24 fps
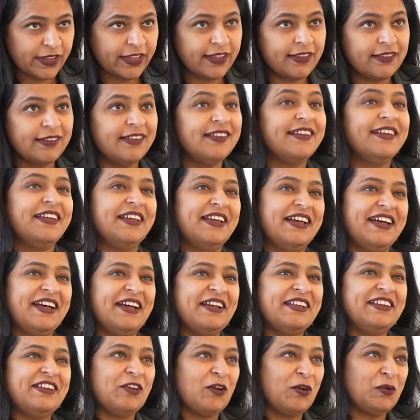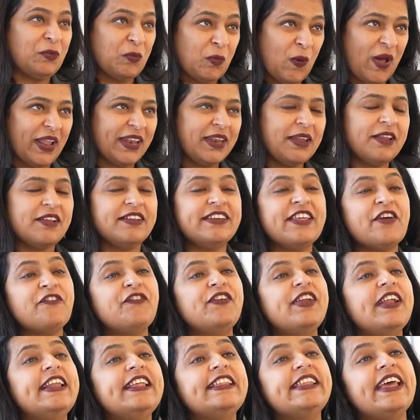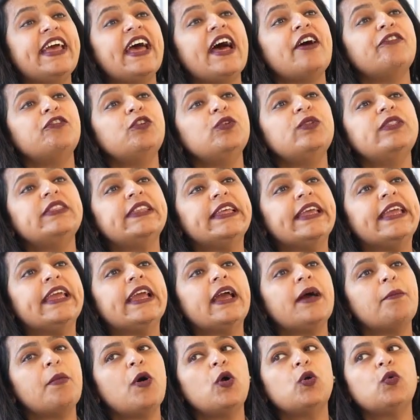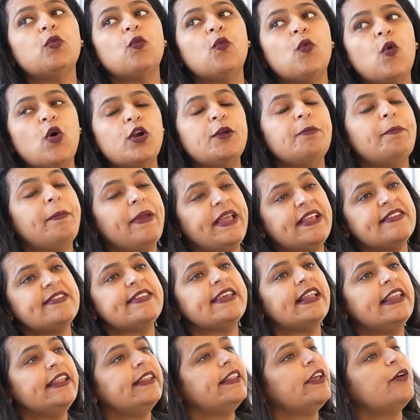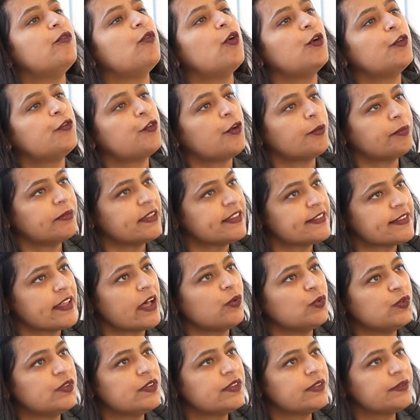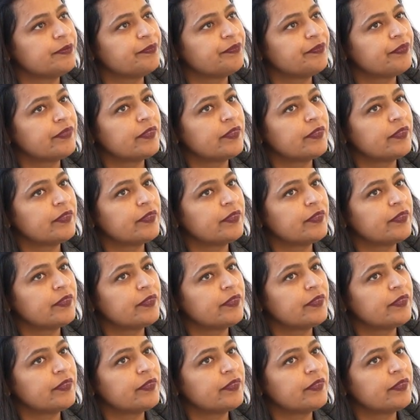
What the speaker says: Okay. Not one. Definitely, they have to think about what basically they want from this house.